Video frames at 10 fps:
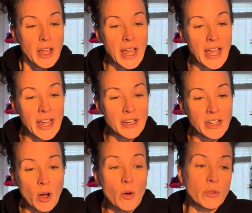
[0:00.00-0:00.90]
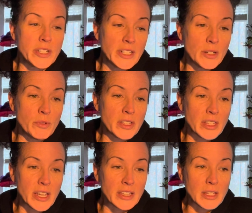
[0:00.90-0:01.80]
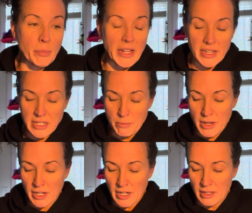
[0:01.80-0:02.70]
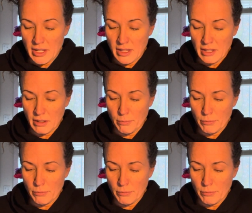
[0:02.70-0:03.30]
And, dealing with the pandemic and the